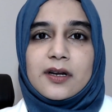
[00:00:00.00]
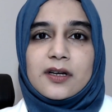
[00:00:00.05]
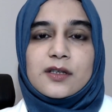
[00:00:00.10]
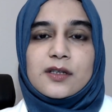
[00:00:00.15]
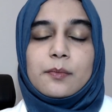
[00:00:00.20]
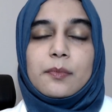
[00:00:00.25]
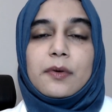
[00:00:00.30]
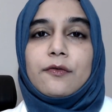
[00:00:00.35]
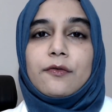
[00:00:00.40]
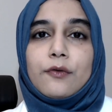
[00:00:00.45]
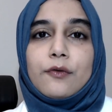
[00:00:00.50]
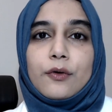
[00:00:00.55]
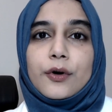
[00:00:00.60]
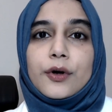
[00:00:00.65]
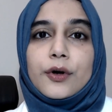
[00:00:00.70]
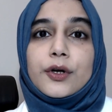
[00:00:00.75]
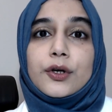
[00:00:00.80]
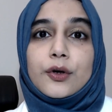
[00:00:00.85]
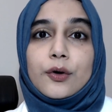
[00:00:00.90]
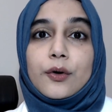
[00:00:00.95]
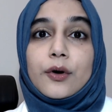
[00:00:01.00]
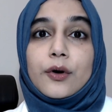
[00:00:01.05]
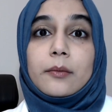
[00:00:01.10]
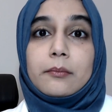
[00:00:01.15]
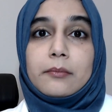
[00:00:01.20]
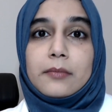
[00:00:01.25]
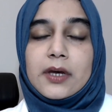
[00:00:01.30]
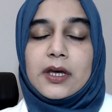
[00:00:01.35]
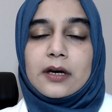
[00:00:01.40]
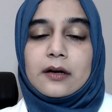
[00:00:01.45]
before your
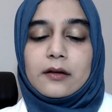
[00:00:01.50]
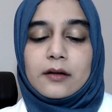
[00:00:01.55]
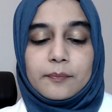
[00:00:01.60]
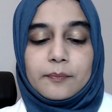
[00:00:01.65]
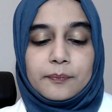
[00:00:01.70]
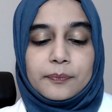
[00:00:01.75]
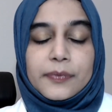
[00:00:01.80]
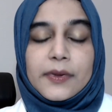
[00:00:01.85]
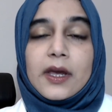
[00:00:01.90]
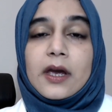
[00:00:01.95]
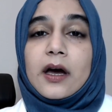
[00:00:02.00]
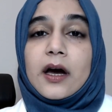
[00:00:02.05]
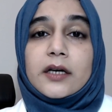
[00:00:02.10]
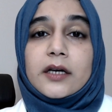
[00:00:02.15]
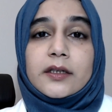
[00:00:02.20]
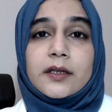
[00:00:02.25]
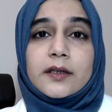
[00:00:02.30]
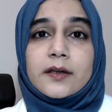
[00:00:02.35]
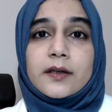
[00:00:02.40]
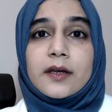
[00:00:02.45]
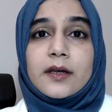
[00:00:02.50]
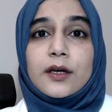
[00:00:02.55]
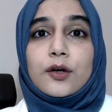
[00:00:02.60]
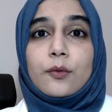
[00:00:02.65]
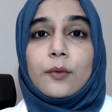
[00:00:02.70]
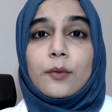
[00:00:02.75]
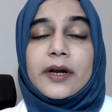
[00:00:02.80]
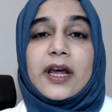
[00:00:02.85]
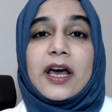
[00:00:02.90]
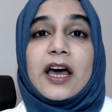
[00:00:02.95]
meal. Another thing you
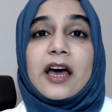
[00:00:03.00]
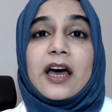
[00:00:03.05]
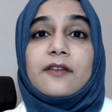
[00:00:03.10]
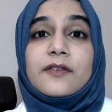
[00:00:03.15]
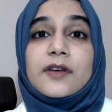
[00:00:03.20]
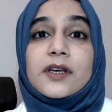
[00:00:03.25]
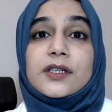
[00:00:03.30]
want to have is